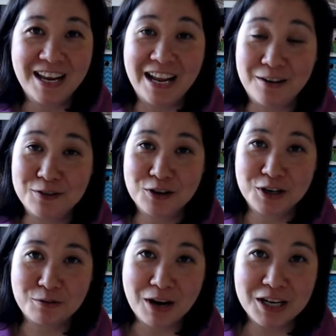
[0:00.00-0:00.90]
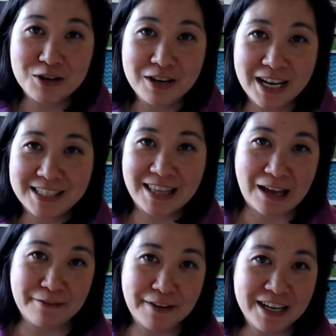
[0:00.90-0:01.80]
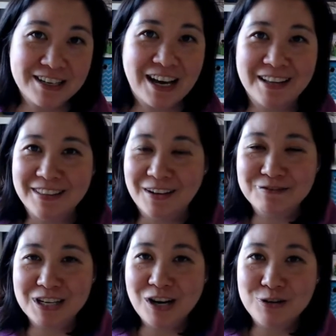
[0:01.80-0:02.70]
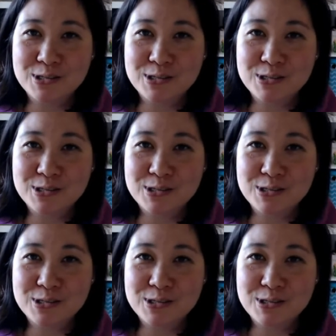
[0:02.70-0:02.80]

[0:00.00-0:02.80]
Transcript: Now, if you're going to run your next live event, I'd love to know.